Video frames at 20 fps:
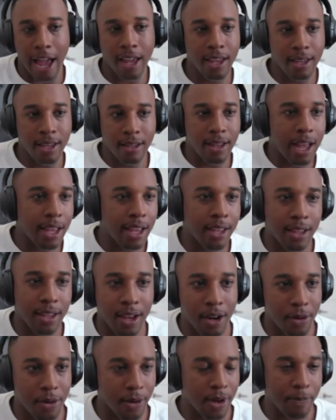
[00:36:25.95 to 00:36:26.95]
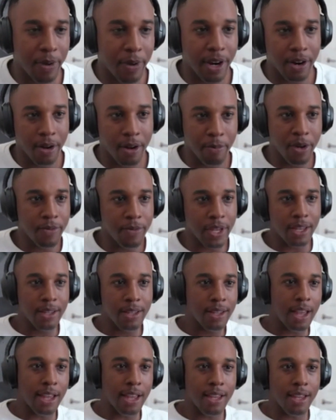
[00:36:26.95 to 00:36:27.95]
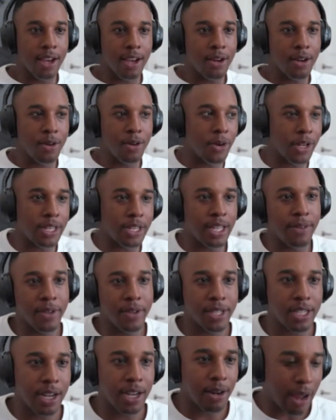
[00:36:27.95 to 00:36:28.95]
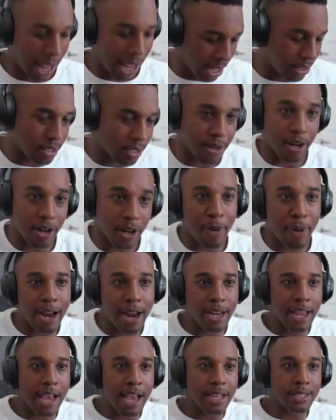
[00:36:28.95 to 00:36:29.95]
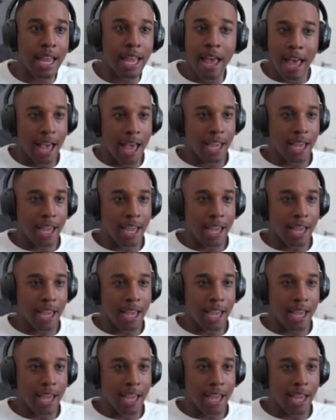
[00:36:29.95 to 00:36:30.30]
I can go appear in a movie. I can go on a TV show. I can start a podcast.